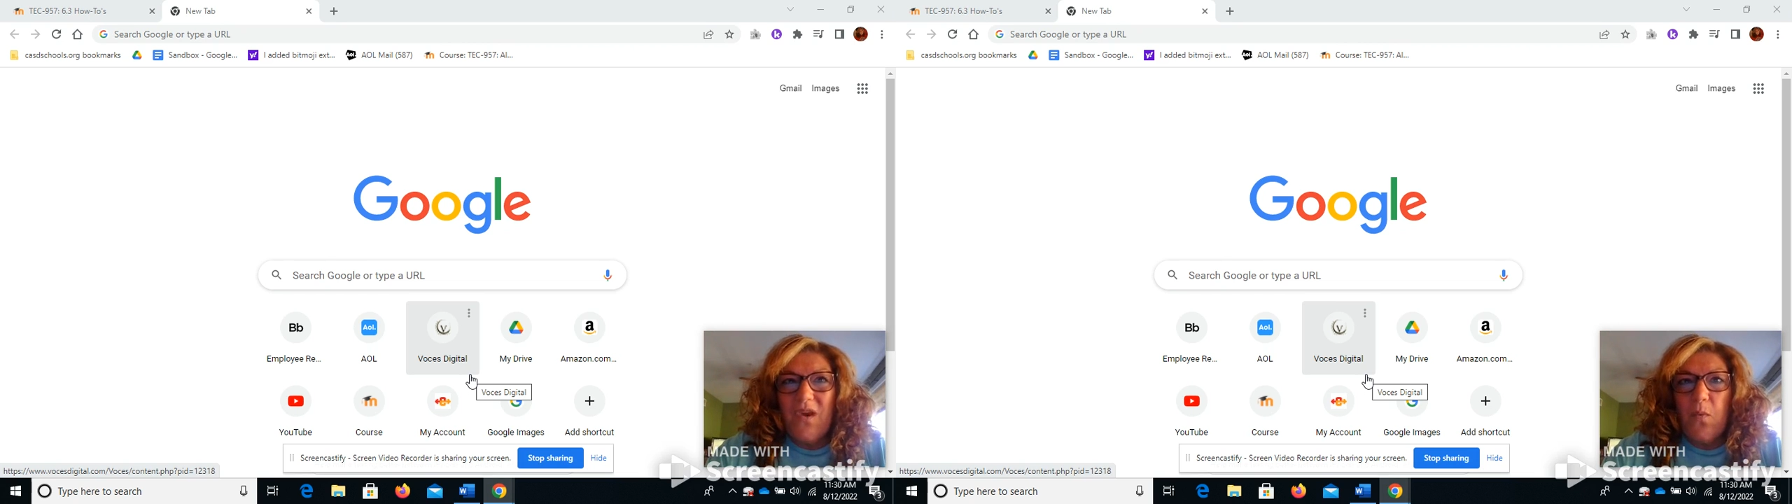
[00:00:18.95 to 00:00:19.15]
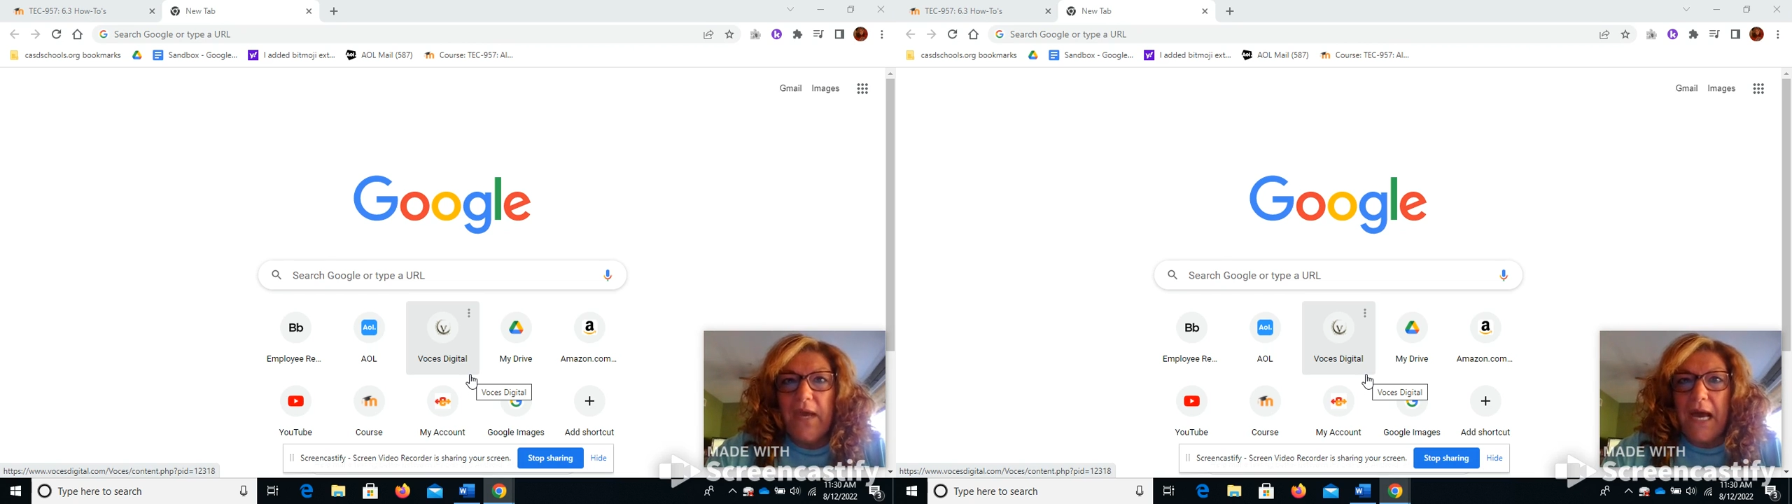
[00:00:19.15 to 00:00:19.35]

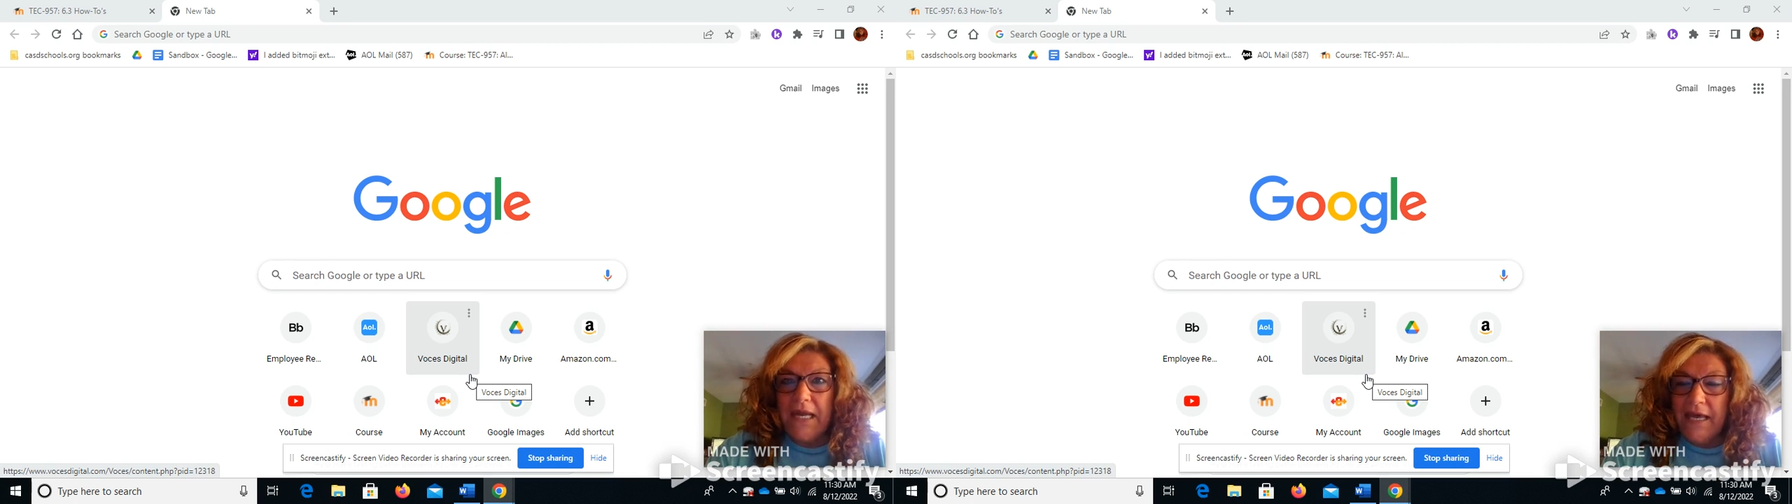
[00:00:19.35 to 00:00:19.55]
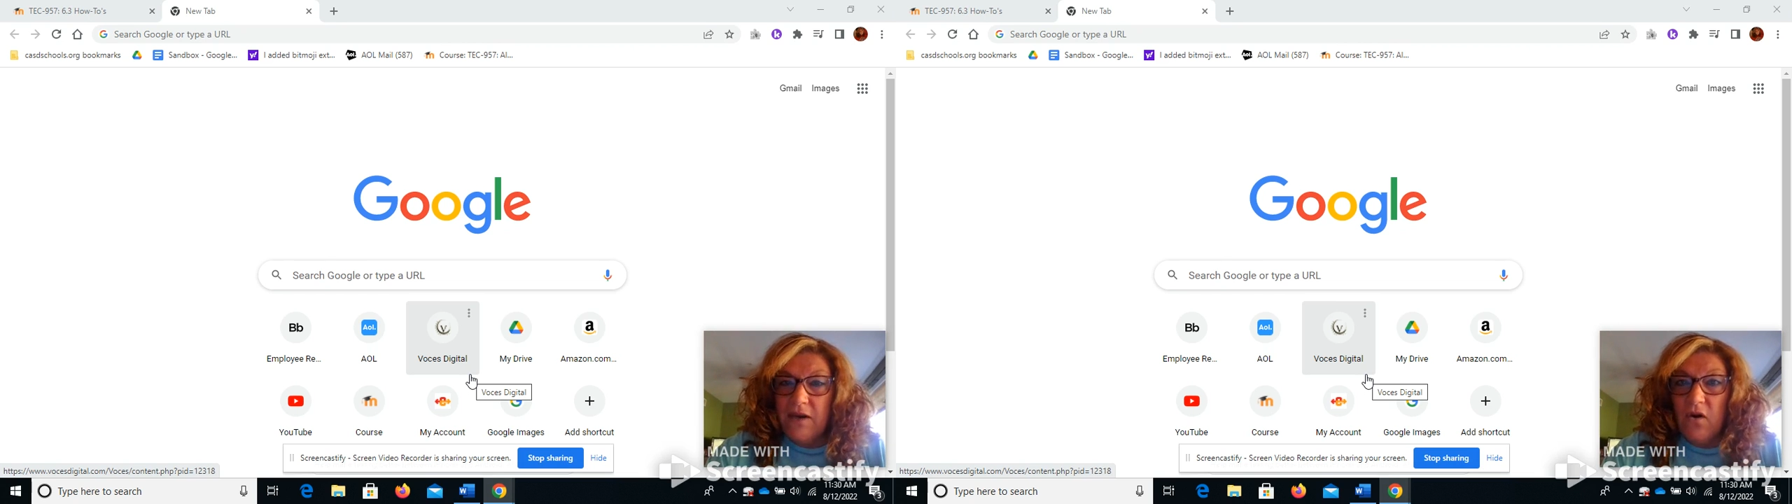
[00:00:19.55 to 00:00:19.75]
we kind
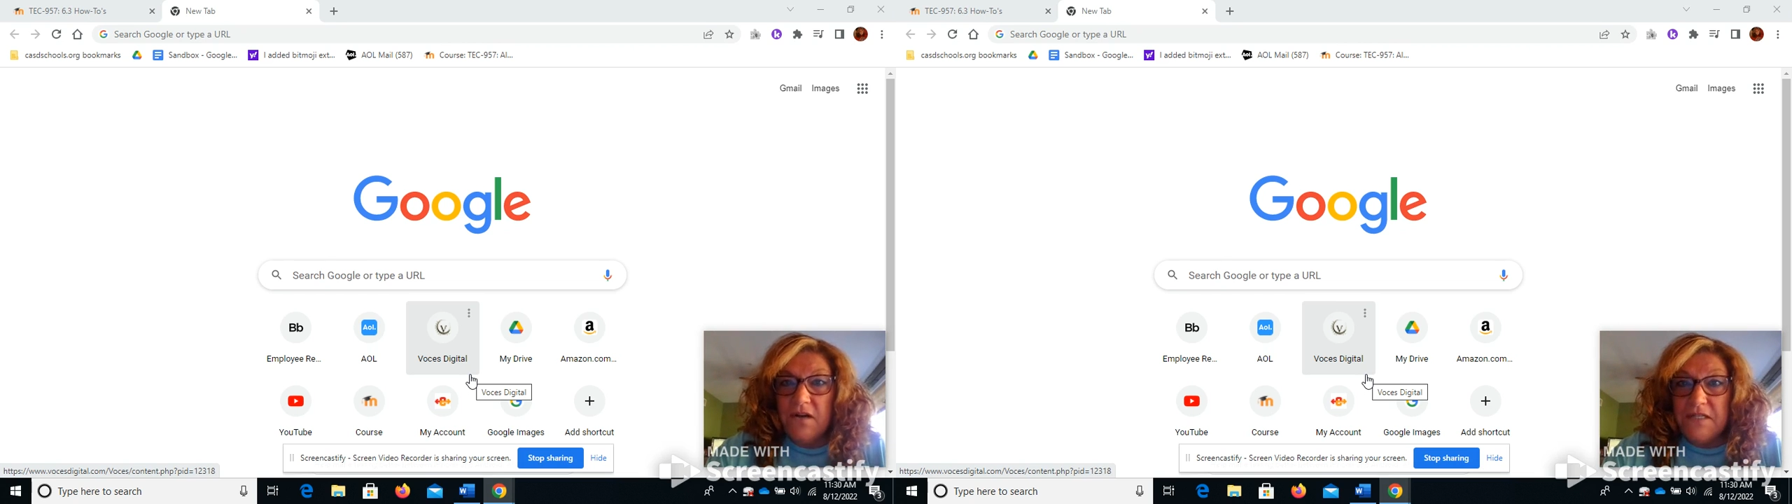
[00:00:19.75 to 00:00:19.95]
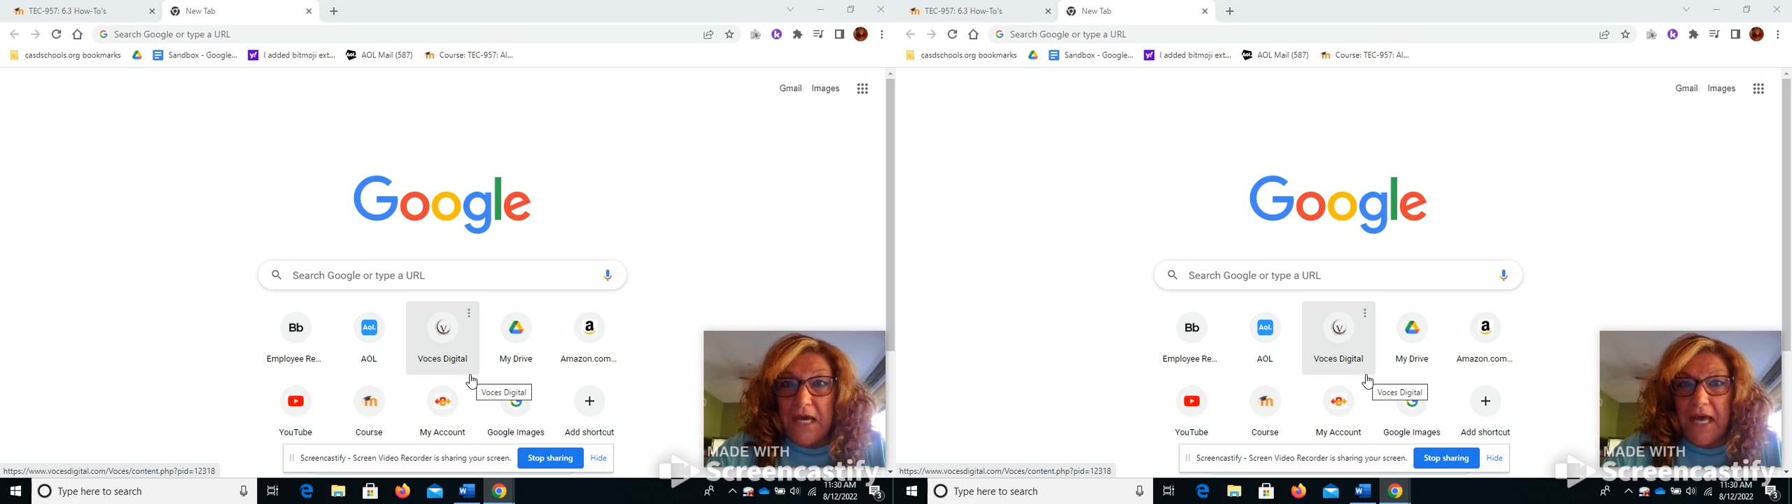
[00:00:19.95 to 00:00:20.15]
of had a
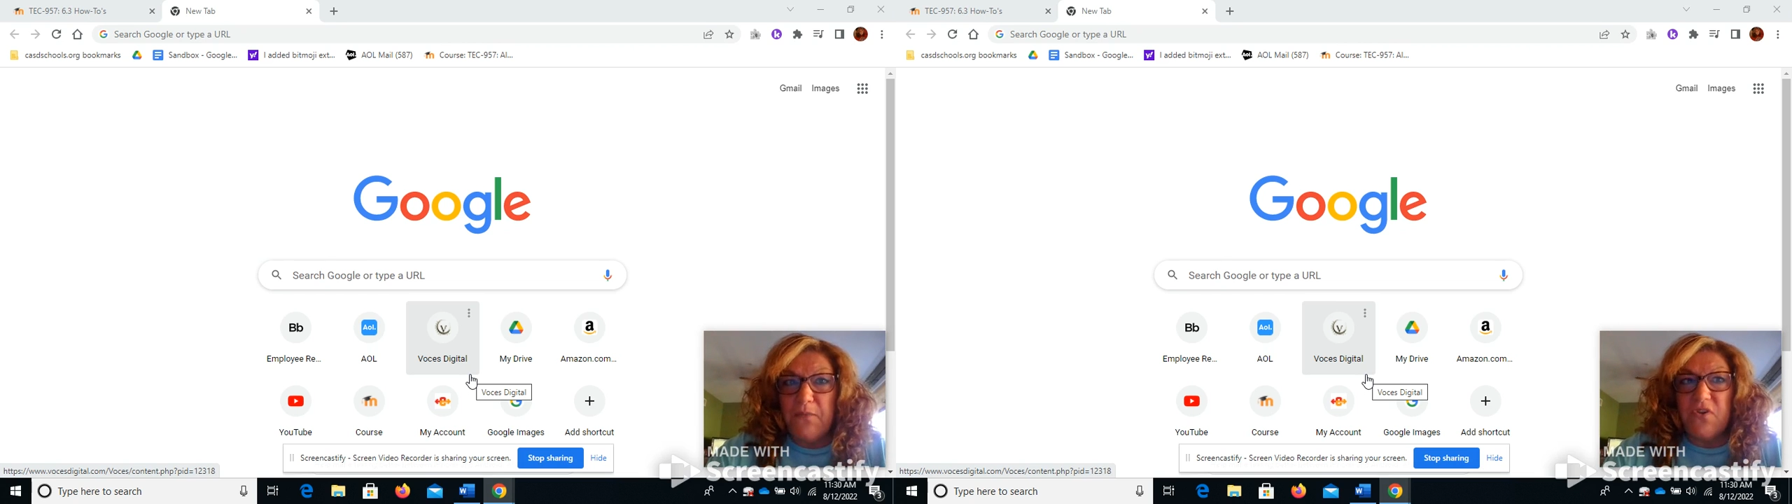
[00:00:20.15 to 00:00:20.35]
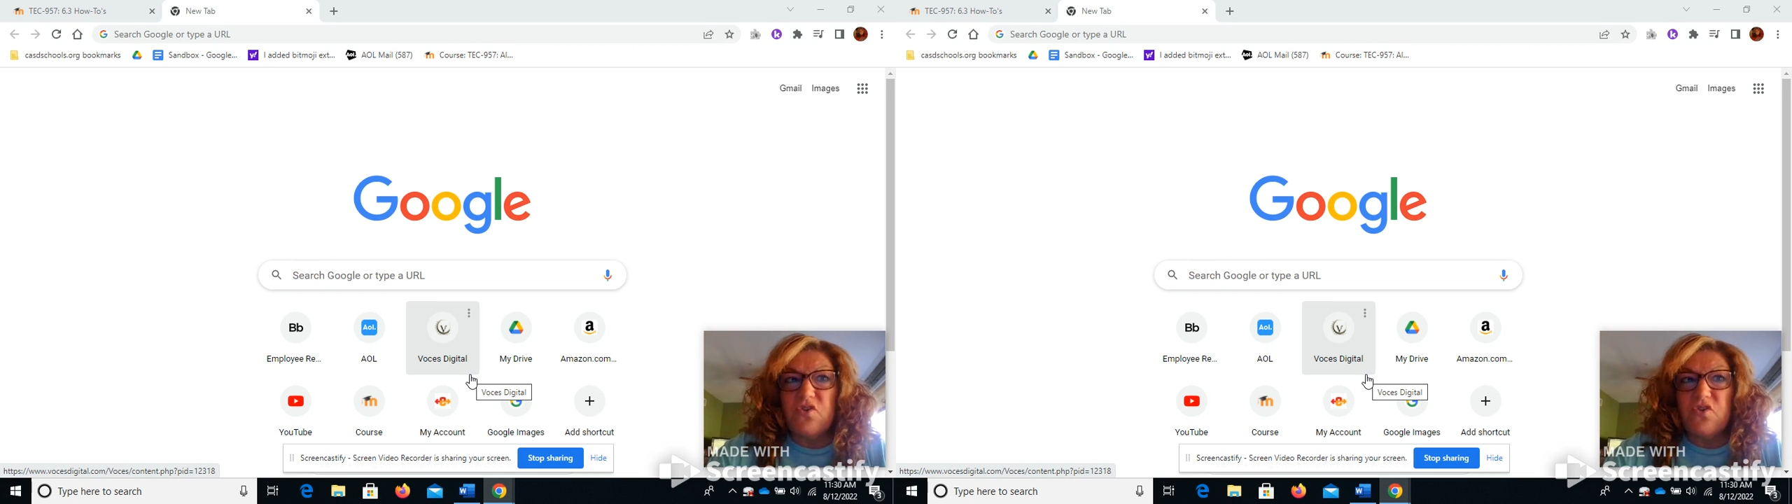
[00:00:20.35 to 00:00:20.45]
hard time with